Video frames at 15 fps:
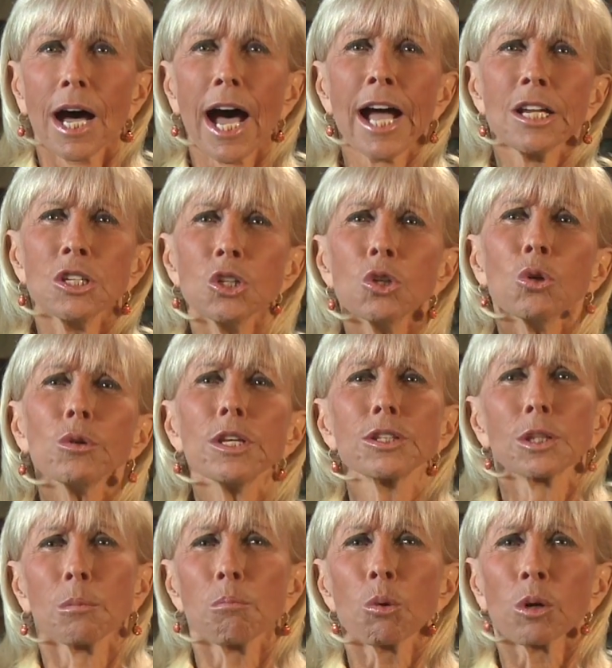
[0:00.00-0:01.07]
I knew
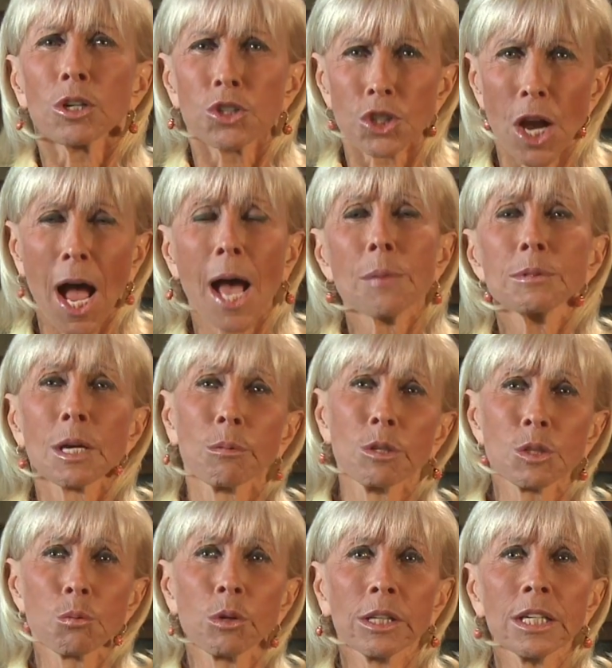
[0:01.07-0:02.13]
that the more jobs I
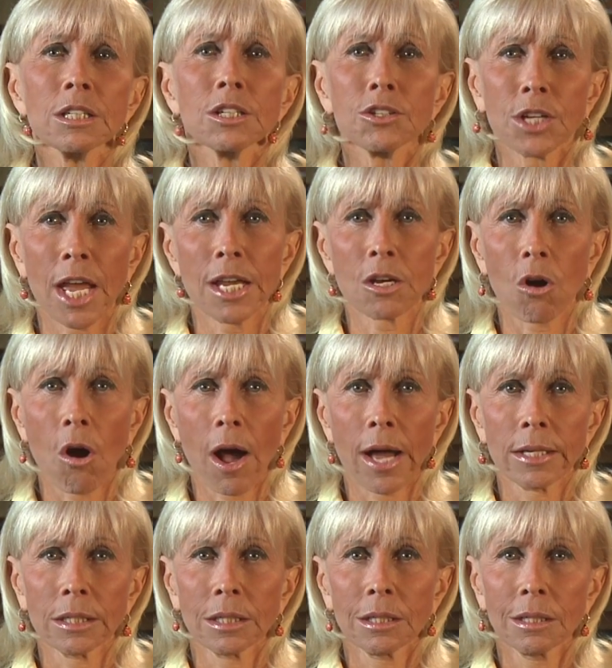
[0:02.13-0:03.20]
was willing to take
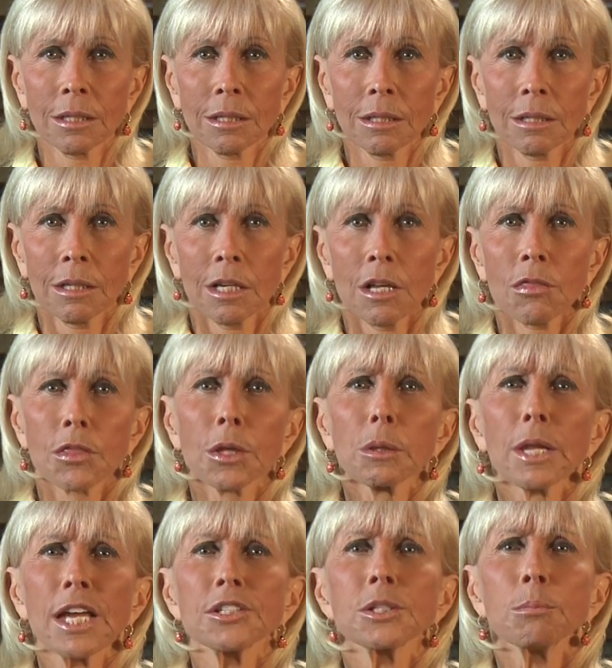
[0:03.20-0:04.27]
on, the
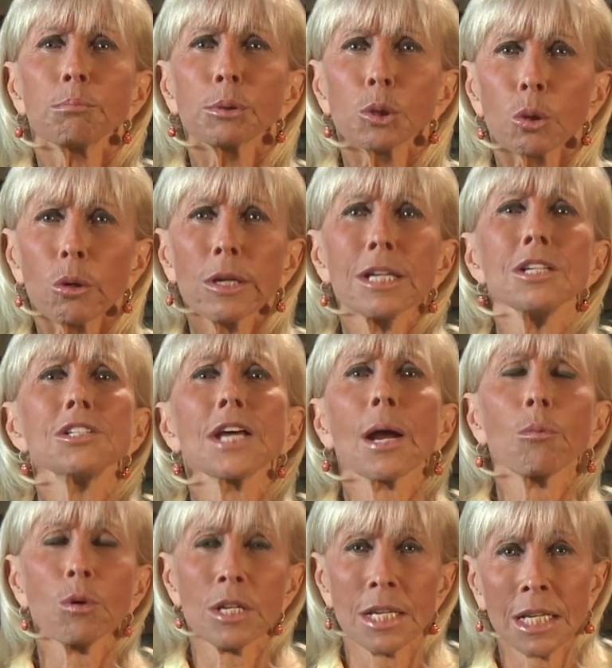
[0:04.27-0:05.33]
less employees I
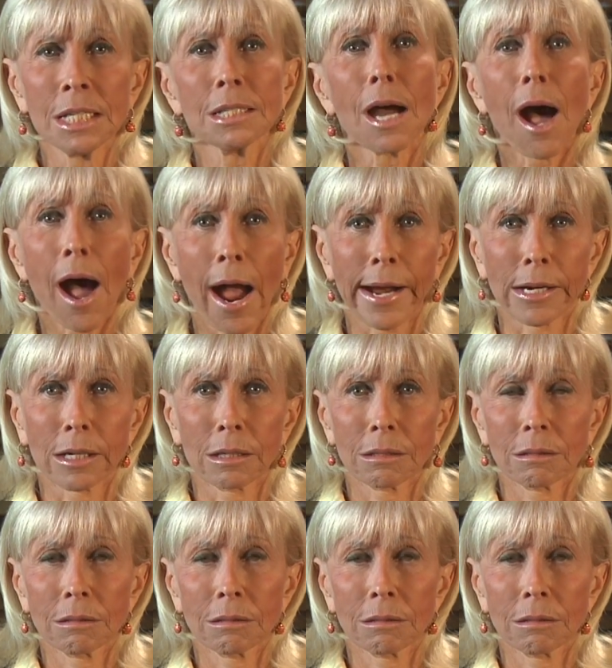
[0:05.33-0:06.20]
would need to hire.